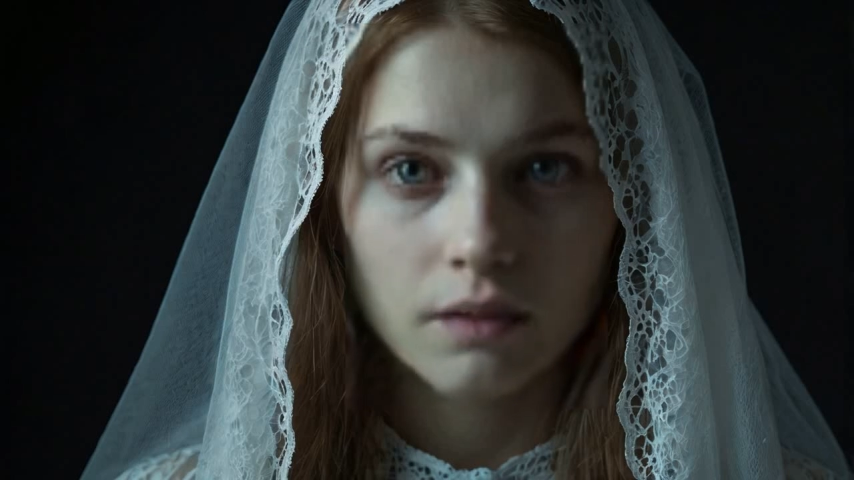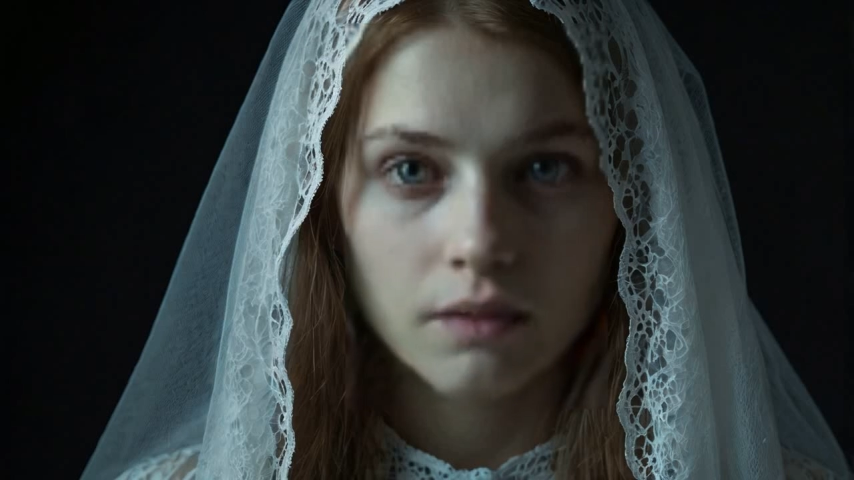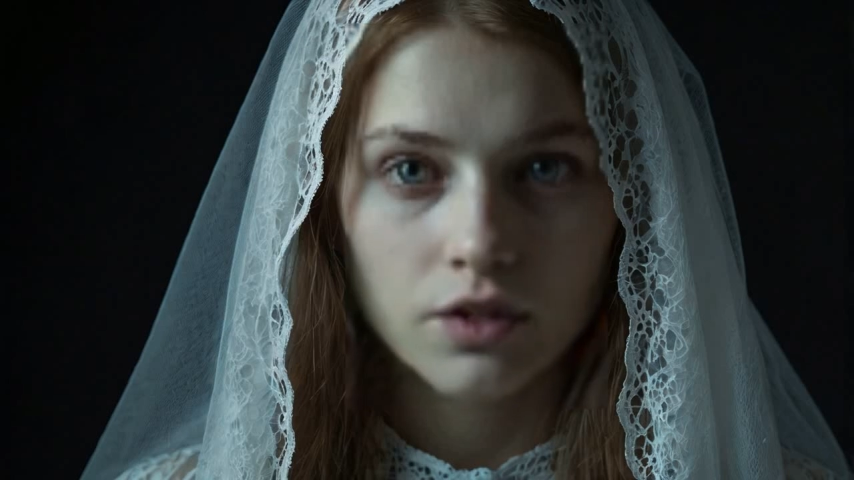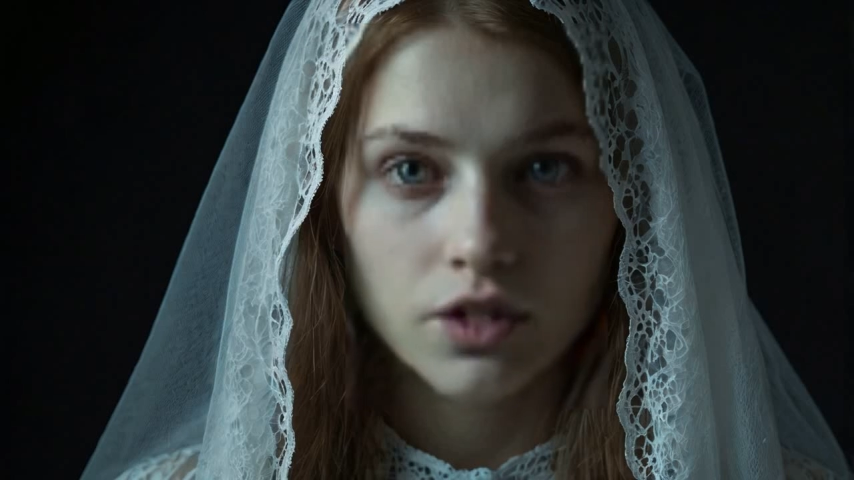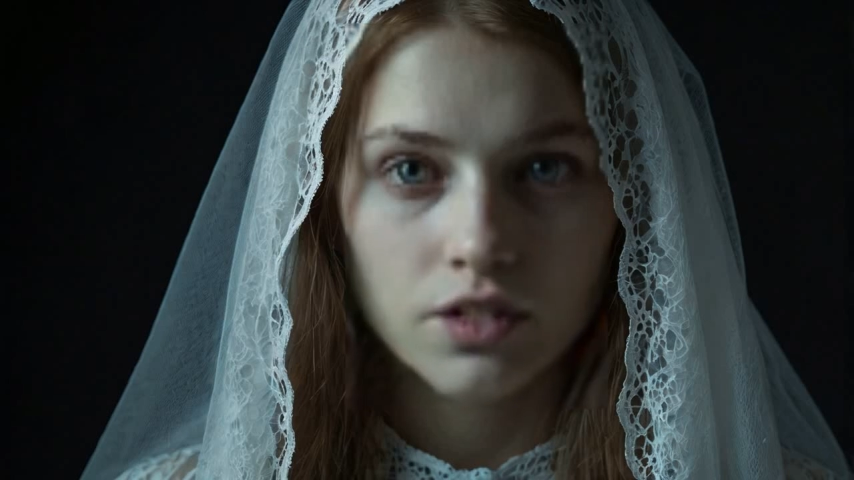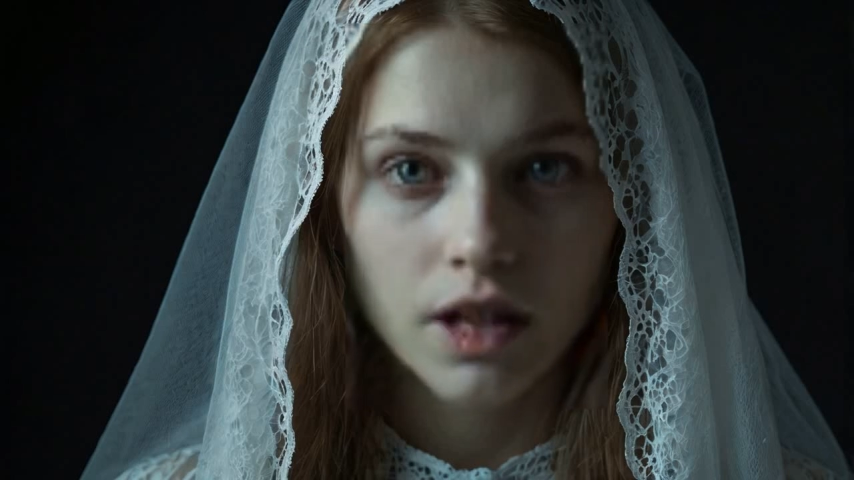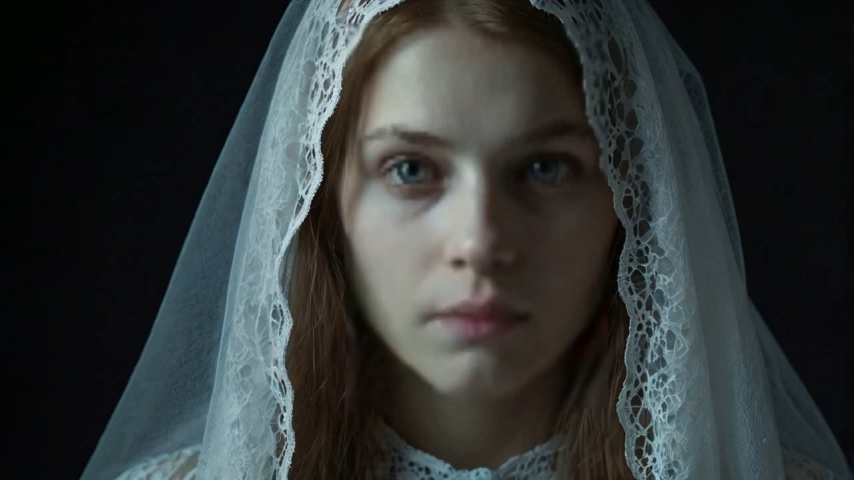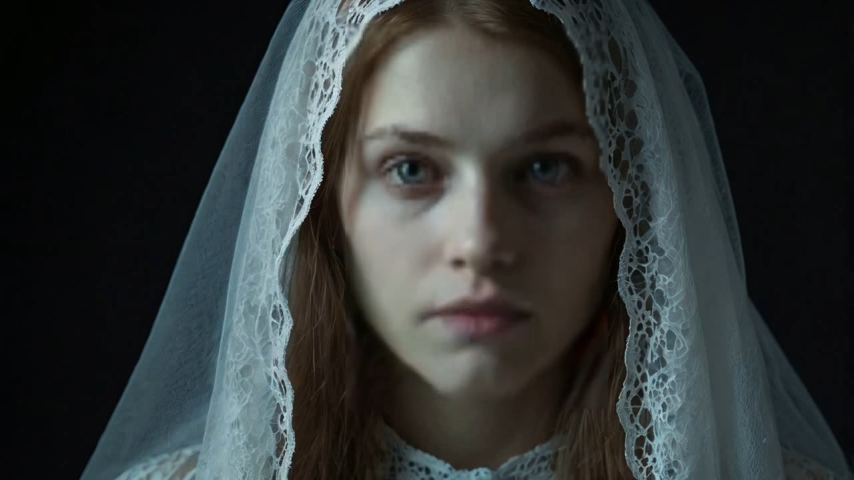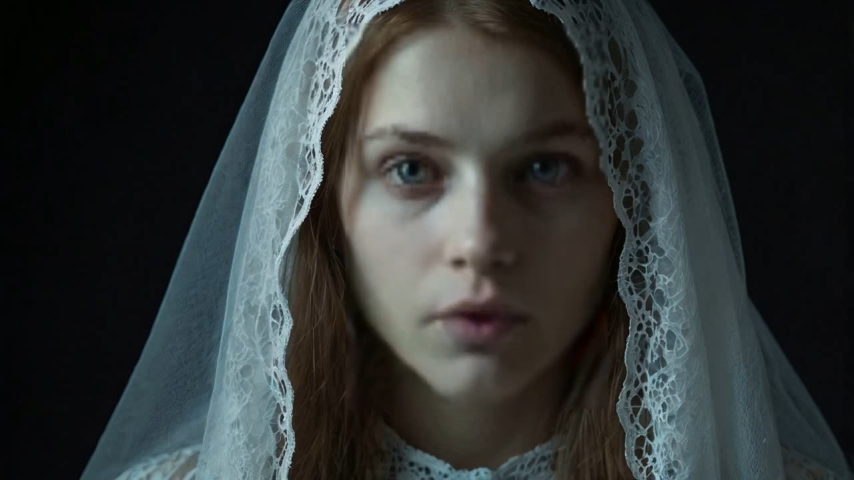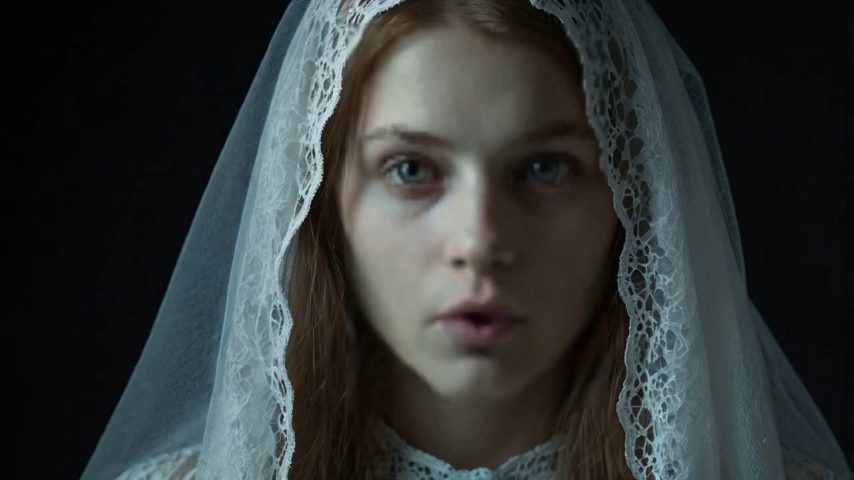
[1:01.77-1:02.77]
She
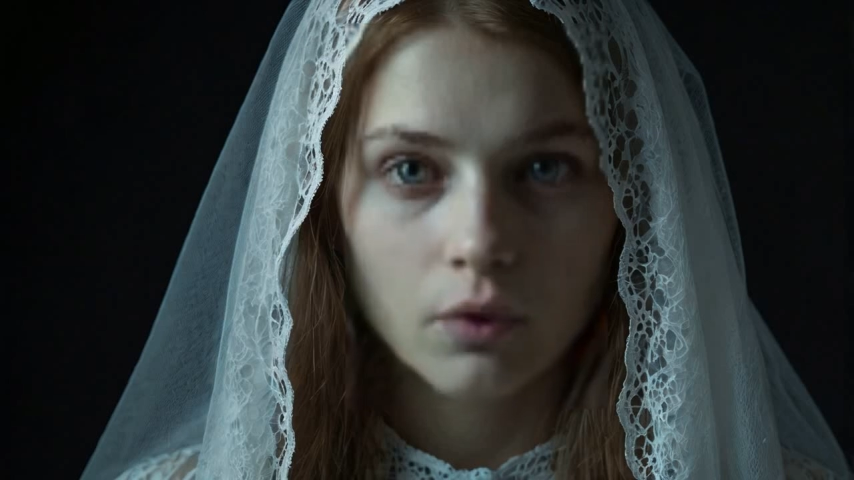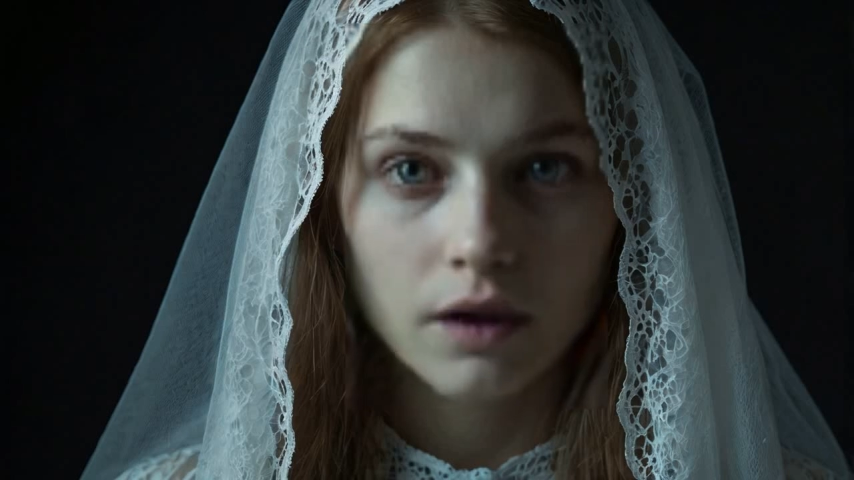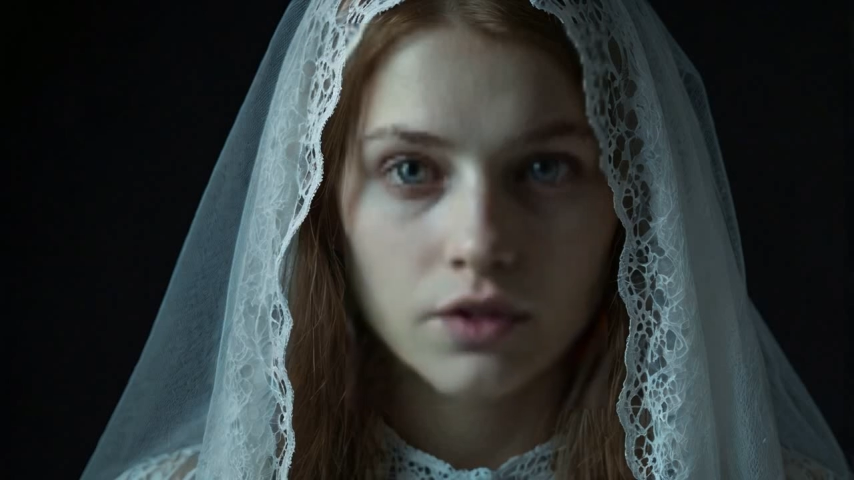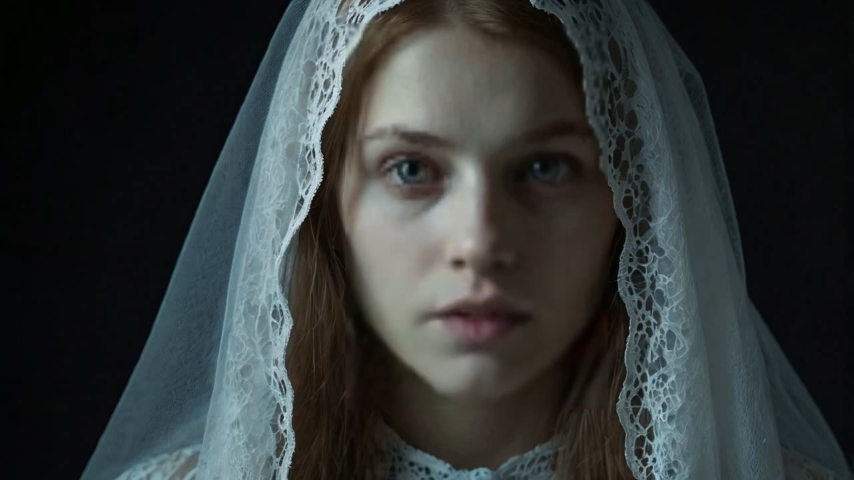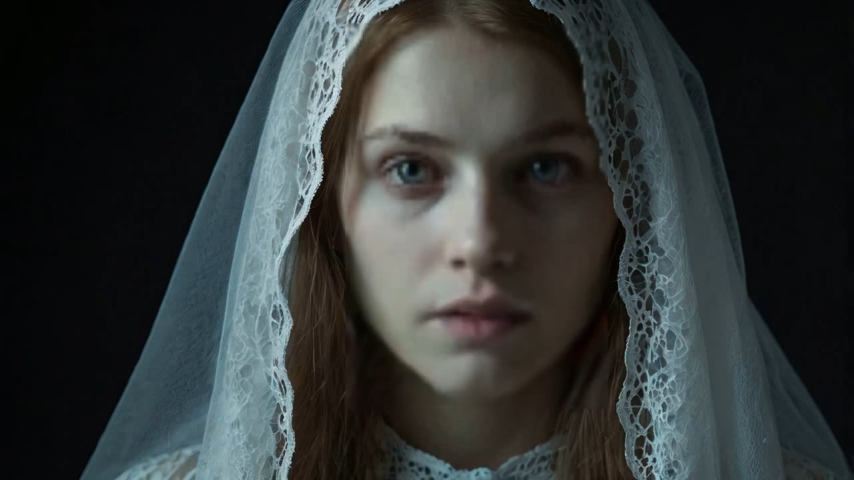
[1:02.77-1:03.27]
stepped forward,